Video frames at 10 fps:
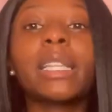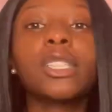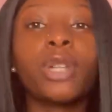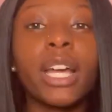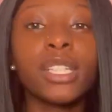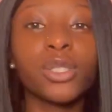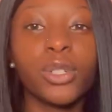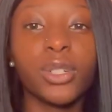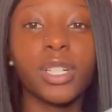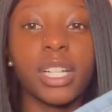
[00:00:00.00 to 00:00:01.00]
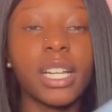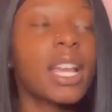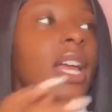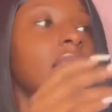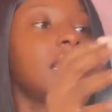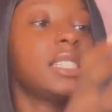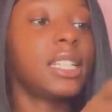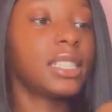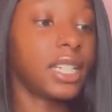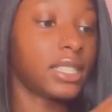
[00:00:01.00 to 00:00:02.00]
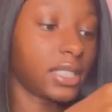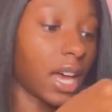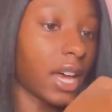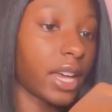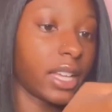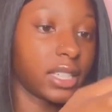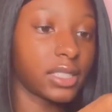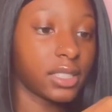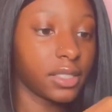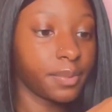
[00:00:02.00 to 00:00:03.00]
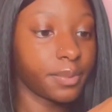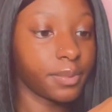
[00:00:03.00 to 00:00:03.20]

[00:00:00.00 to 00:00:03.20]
try this on. This is a size,